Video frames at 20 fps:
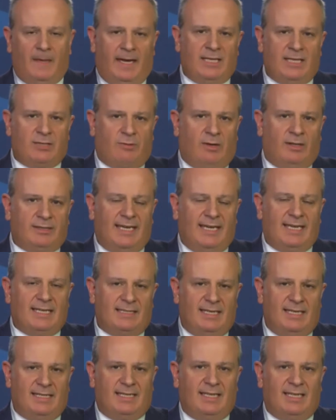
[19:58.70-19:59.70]
Israel
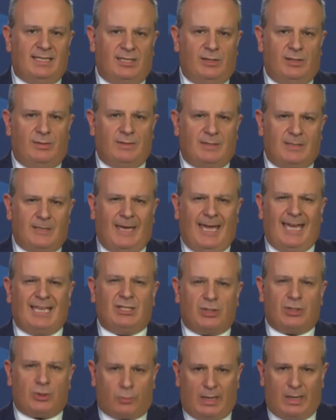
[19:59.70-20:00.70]
takes these issues
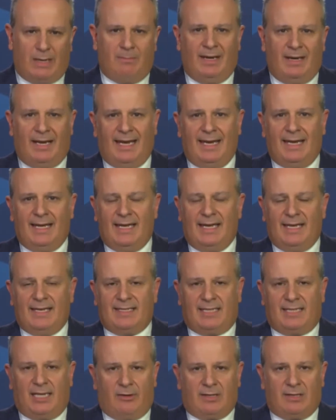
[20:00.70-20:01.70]
extremely
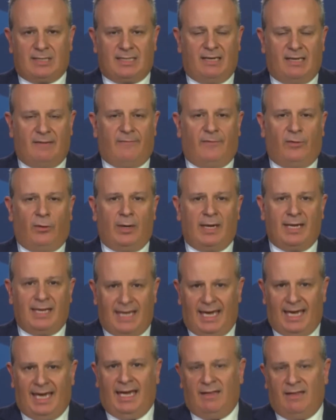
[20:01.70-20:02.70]
seriously. For a
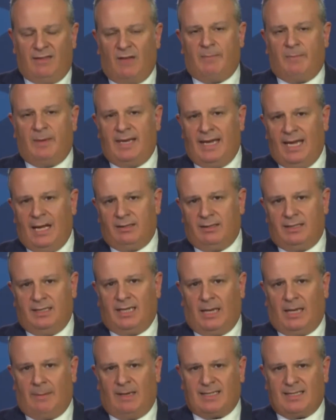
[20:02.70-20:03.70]
year, they've been held in
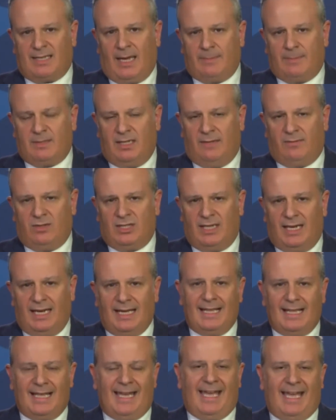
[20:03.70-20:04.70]
Hamas captivity.
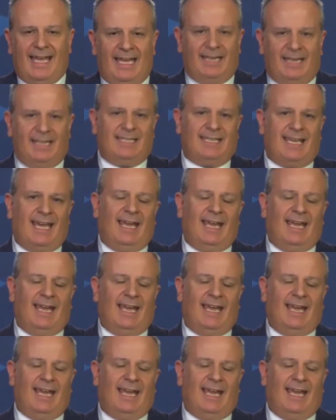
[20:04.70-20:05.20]
It is